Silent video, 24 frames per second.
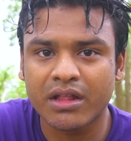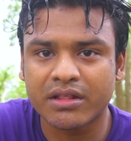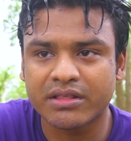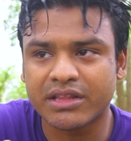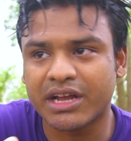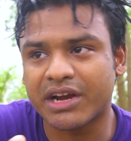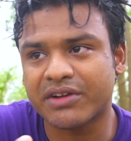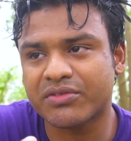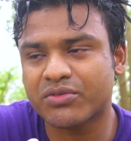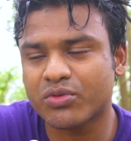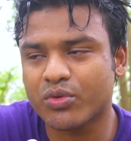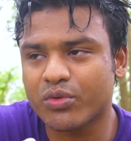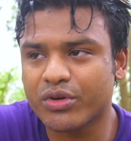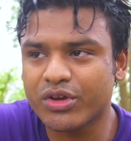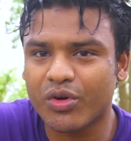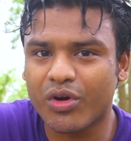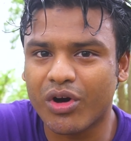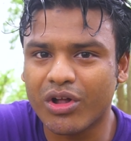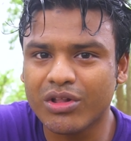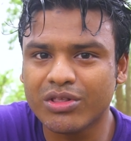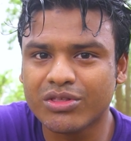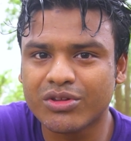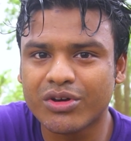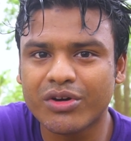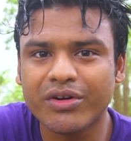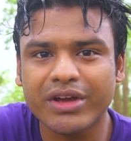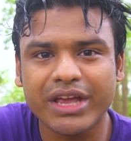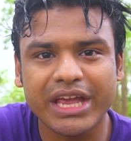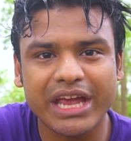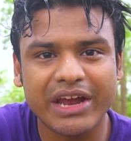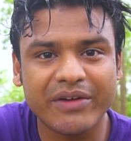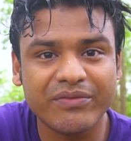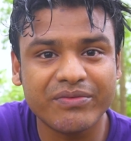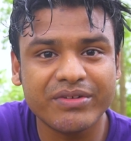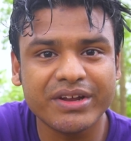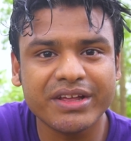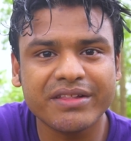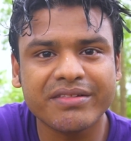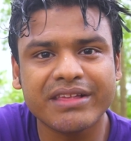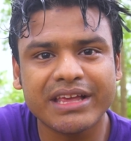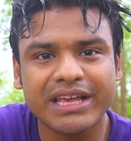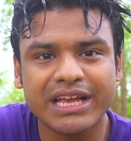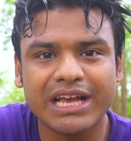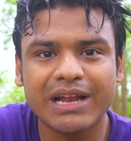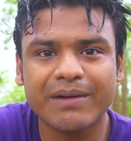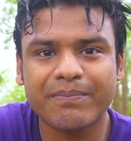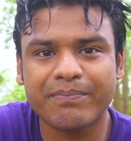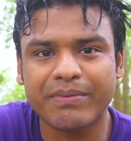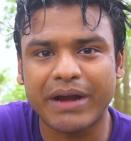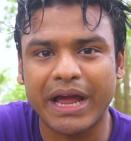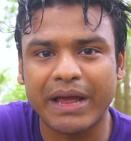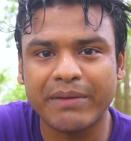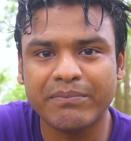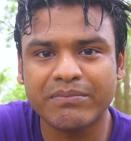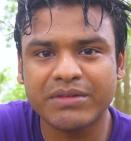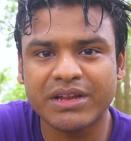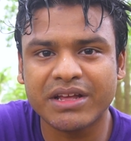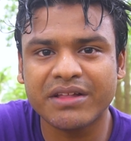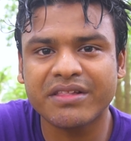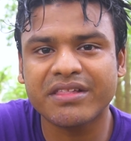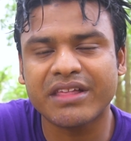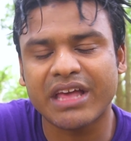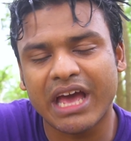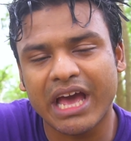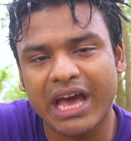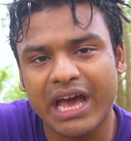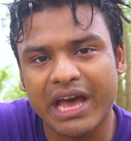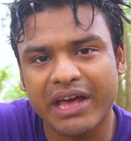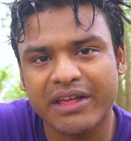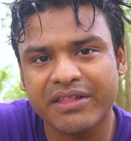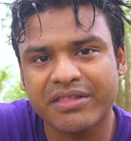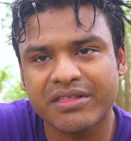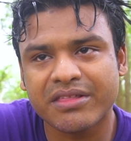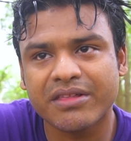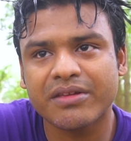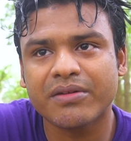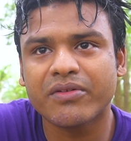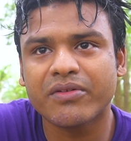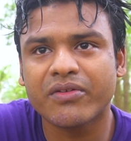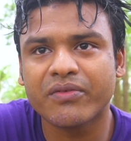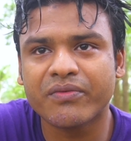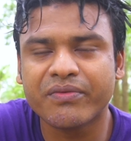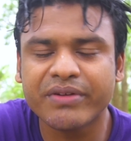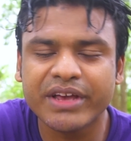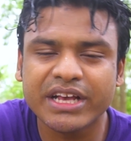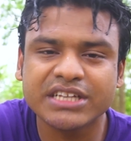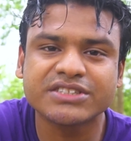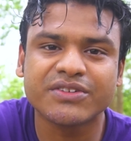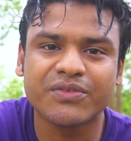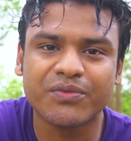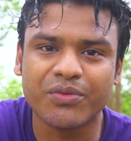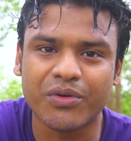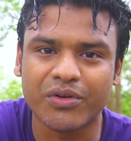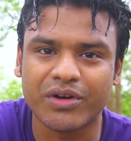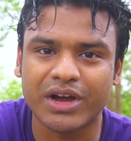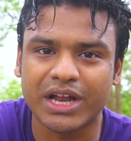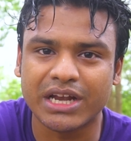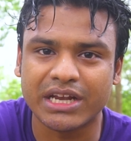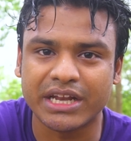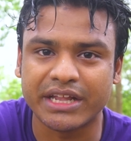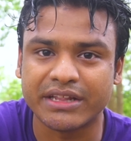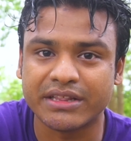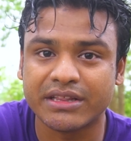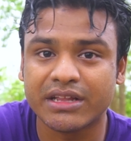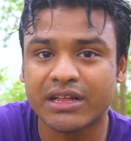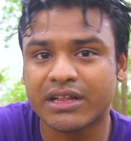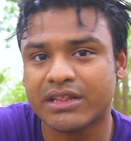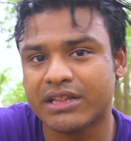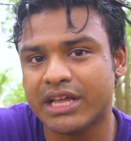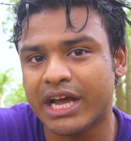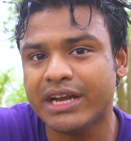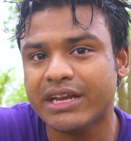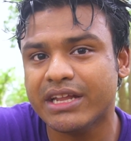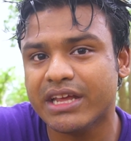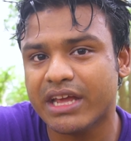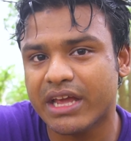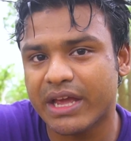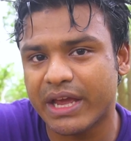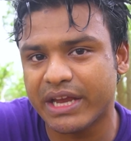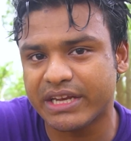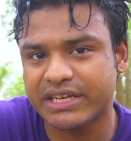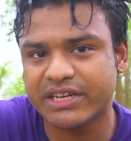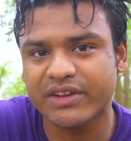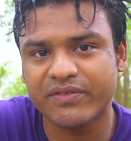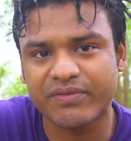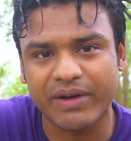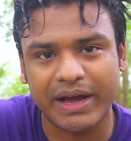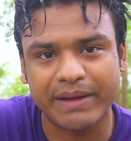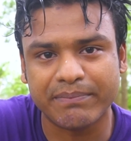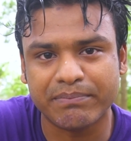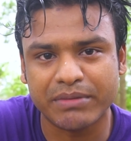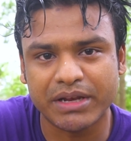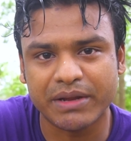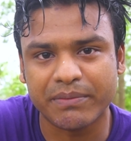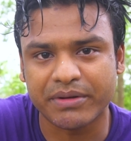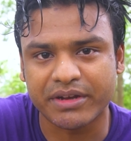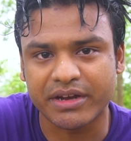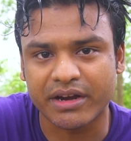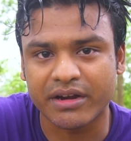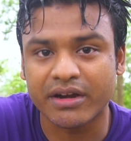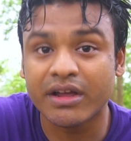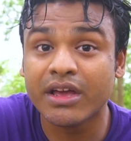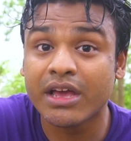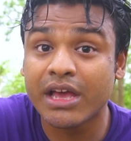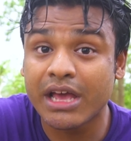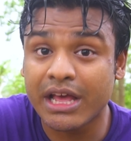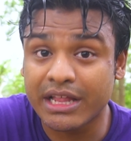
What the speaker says: That's we all know every single prime lens has fixed focal length, that 85mm.